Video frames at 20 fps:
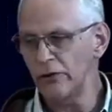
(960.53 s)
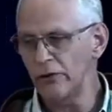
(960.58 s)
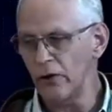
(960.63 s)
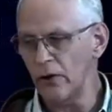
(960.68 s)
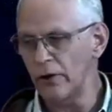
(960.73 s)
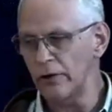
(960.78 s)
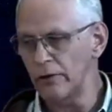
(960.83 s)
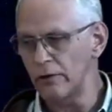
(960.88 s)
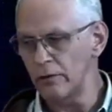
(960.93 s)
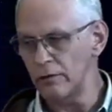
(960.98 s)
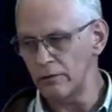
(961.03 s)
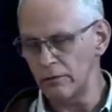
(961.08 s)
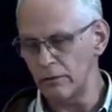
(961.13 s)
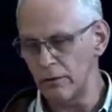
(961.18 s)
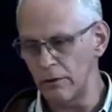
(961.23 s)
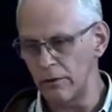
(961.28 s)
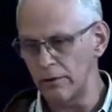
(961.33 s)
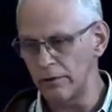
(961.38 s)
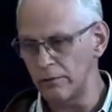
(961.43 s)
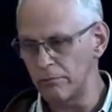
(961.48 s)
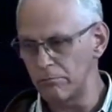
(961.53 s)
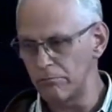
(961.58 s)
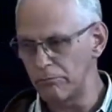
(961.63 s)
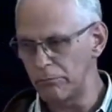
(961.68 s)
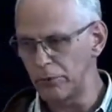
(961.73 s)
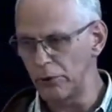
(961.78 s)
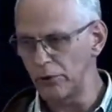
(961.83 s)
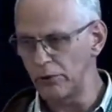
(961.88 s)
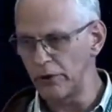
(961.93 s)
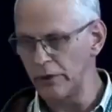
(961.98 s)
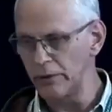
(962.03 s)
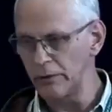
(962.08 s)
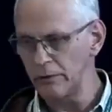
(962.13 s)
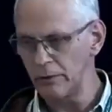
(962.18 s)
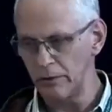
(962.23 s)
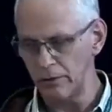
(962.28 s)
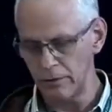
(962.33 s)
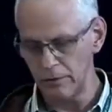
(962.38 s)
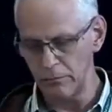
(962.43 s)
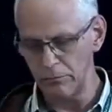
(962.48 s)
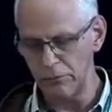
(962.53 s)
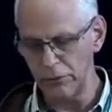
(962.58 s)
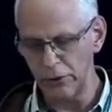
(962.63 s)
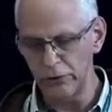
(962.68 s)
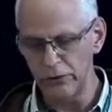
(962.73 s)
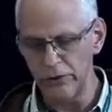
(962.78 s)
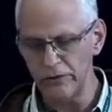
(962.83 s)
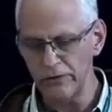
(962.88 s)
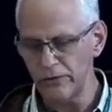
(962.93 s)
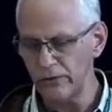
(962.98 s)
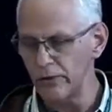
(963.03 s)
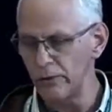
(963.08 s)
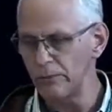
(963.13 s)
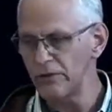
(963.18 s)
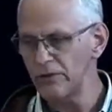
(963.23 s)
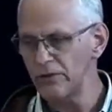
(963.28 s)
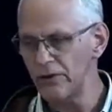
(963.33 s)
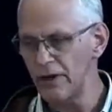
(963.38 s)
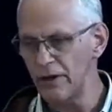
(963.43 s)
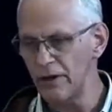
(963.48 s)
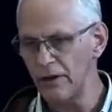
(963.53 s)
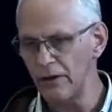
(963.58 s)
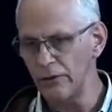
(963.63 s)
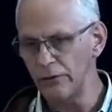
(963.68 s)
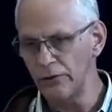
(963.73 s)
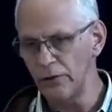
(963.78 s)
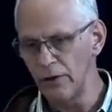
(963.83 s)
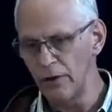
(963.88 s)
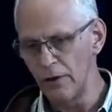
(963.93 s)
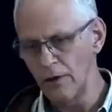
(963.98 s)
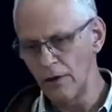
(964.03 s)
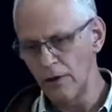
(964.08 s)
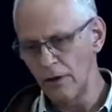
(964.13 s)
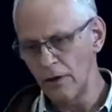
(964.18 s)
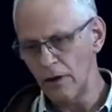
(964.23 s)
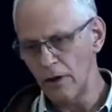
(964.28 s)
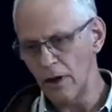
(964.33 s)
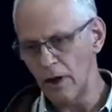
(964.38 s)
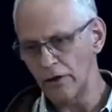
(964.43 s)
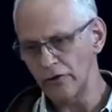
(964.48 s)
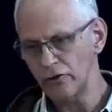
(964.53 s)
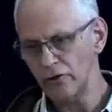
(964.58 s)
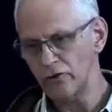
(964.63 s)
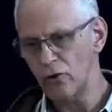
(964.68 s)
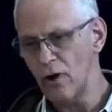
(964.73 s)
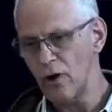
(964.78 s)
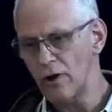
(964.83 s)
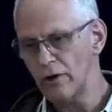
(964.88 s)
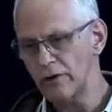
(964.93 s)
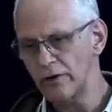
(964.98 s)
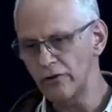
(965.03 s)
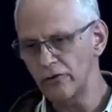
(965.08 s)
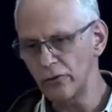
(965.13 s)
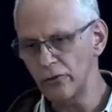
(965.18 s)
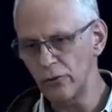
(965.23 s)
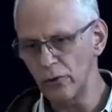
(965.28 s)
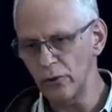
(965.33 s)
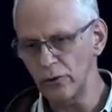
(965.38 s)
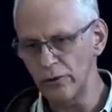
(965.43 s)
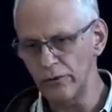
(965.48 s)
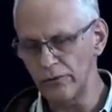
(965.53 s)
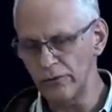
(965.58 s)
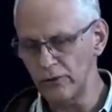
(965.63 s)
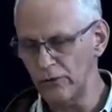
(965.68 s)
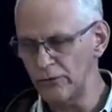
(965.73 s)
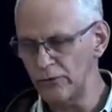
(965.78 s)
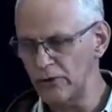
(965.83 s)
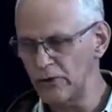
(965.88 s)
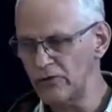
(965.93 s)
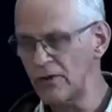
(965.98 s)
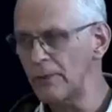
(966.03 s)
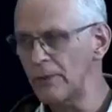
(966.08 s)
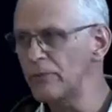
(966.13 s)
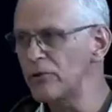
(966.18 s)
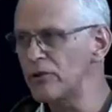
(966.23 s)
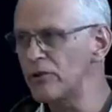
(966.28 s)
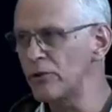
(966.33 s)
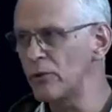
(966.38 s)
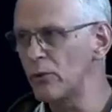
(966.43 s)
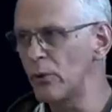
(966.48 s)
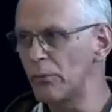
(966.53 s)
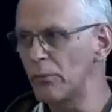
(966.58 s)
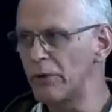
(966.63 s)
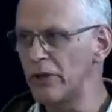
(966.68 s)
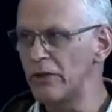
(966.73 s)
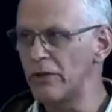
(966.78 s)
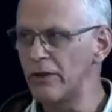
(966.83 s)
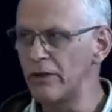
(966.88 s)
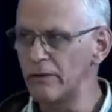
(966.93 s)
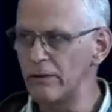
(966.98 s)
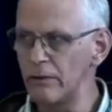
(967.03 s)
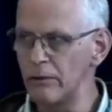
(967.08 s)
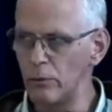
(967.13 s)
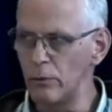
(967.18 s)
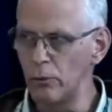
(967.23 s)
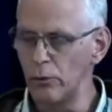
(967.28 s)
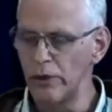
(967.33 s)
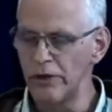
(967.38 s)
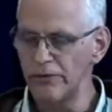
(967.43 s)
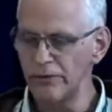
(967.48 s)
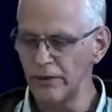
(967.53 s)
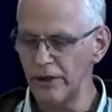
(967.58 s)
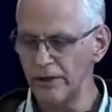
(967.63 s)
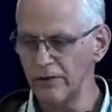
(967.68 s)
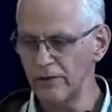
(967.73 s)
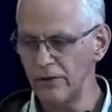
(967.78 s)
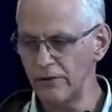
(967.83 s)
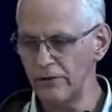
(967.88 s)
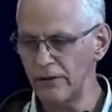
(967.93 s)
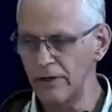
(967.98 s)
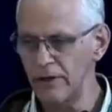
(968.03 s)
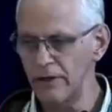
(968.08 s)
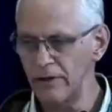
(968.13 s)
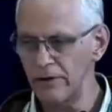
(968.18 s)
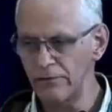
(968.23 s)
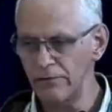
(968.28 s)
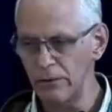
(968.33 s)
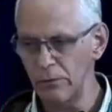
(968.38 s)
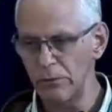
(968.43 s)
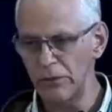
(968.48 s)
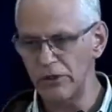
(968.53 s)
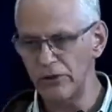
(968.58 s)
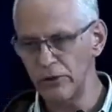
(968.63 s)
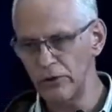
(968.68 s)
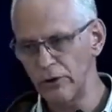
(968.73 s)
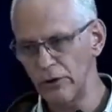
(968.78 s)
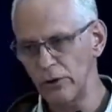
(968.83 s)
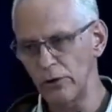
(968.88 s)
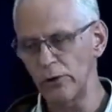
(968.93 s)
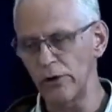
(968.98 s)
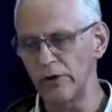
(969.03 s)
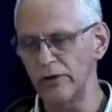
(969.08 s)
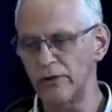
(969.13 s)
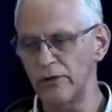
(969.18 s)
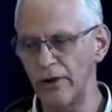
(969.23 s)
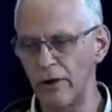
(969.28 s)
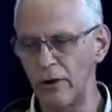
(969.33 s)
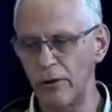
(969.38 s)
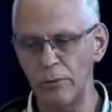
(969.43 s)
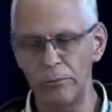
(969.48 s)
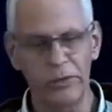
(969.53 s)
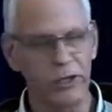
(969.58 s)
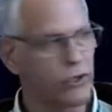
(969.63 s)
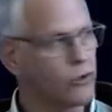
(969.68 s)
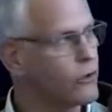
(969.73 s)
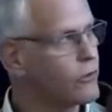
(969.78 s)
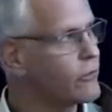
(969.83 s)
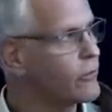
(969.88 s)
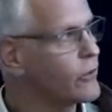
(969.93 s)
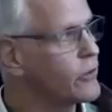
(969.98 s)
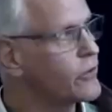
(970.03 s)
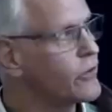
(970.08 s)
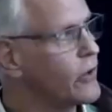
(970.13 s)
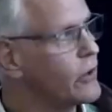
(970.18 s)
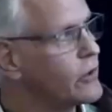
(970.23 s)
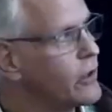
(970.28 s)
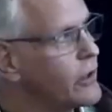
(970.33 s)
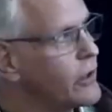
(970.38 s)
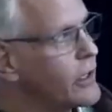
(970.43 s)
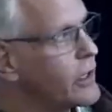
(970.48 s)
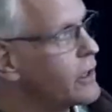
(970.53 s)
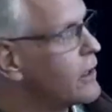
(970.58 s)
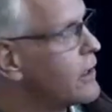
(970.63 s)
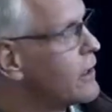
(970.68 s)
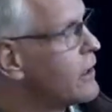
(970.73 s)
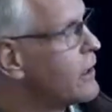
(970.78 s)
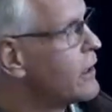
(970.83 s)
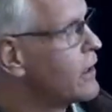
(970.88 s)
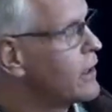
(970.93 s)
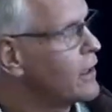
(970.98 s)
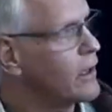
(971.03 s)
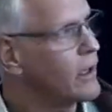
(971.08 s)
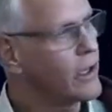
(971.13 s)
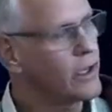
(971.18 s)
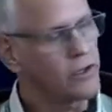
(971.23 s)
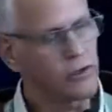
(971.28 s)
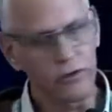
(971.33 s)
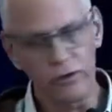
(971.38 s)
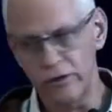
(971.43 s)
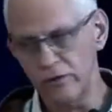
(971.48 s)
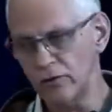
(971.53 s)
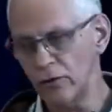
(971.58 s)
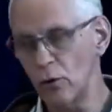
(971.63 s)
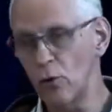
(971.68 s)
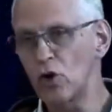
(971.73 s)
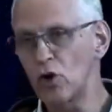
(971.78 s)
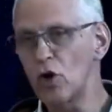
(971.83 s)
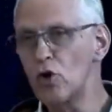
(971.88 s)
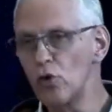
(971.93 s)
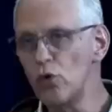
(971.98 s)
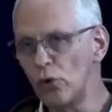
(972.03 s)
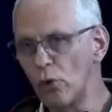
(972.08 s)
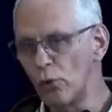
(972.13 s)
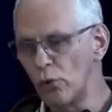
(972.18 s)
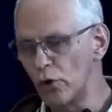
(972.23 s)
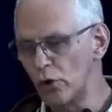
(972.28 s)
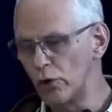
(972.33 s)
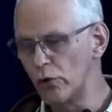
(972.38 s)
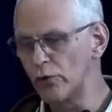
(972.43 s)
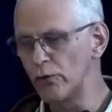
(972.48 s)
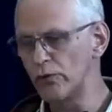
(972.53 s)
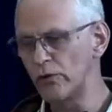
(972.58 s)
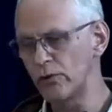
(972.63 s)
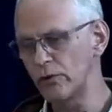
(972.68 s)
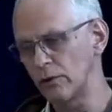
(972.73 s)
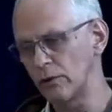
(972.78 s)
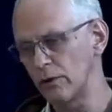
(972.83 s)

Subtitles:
on buildings themselves, a strong control of surface temperature will be the reflectivity of a material, or its albedo for sunlight. And so cool roofs,